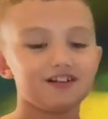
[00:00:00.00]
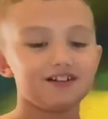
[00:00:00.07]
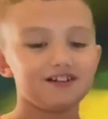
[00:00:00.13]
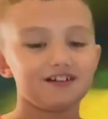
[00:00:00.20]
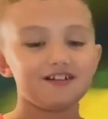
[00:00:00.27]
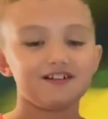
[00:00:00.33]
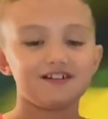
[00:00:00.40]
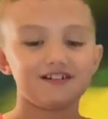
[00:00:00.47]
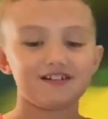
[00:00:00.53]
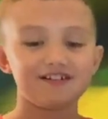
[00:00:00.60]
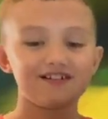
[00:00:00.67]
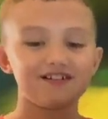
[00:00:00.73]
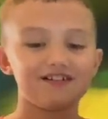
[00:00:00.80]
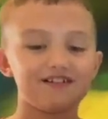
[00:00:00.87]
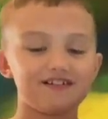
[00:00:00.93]

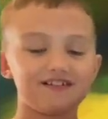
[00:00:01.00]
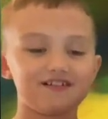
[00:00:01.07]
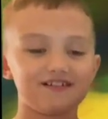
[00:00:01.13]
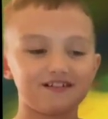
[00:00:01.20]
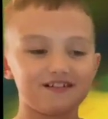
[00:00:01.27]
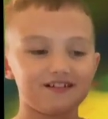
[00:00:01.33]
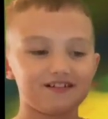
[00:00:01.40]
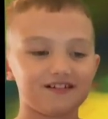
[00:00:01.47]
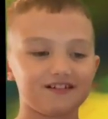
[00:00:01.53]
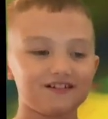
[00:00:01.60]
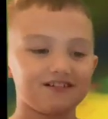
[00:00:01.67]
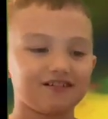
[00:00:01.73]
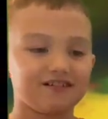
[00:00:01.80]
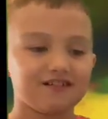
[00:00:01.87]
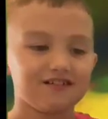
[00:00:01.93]

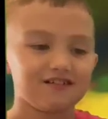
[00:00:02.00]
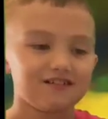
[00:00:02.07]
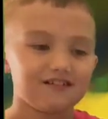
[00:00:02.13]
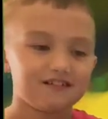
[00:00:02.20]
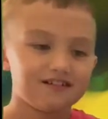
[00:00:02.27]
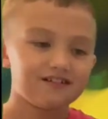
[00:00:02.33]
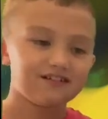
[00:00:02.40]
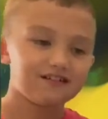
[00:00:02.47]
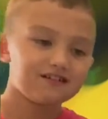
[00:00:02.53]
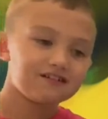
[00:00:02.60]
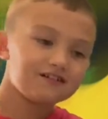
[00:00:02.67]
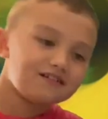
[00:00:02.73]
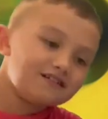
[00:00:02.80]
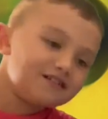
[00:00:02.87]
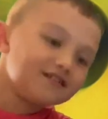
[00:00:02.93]

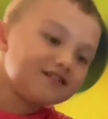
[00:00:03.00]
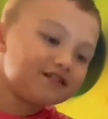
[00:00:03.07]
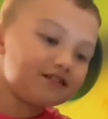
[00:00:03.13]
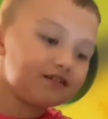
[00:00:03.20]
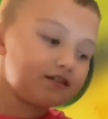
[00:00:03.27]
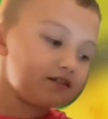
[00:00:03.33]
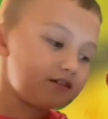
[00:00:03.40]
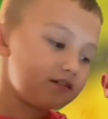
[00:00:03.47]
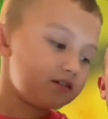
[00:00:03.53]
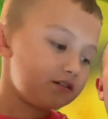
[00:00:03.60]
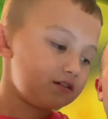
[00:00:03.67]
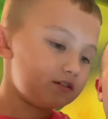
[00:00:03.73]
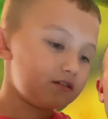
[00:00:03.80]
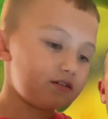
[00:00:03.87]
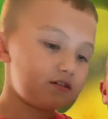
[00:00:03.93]

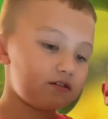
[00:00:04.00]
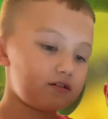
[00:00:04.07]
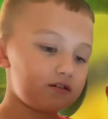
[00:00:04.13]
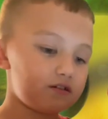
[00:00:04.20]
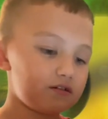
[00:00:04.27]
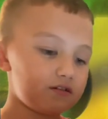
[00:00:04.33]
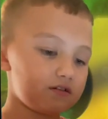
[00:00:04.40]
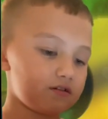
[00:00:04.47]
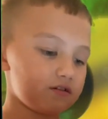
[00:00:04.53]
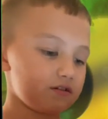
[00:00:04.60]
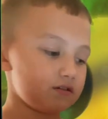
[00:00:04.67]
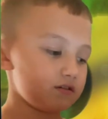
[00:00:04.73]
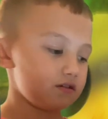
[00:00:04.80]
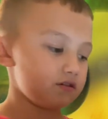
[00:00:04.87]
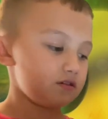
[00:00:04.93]

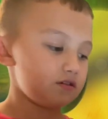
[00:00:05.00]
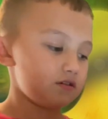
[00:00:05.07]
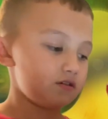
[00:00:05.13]
This person isn't speaking.